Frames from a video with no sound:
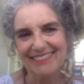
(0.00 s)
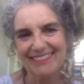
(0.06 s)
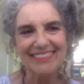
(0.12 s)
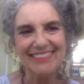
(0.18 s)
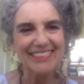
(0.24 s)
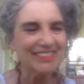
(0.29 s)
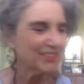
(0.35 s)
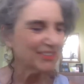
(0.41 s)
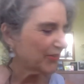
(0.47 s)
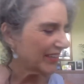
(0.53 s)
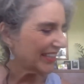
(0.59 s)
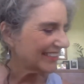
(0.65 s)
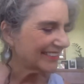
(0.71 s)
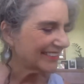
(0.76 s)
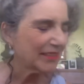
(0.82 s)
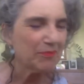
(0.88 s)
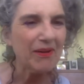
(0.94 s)
Such
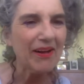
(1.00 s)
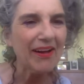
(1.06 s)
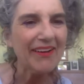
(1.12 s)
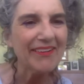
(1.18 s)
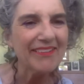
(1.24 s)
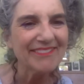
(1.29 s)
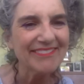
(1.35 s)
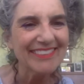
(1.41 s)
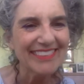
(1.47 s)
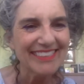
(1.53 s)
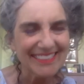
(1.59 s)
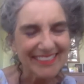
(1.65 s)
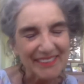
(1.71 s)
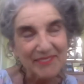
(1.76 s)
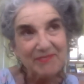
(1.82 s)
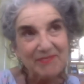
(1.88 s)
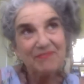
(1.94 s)
great typography
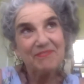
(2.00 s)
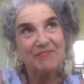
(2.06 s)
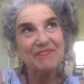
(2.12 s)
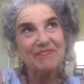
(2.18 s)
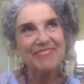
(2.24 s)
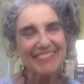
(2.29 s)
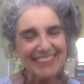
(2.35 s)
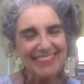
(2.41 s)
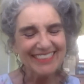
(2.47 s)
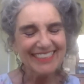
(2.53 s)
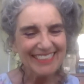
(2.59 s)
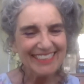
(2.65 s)
too.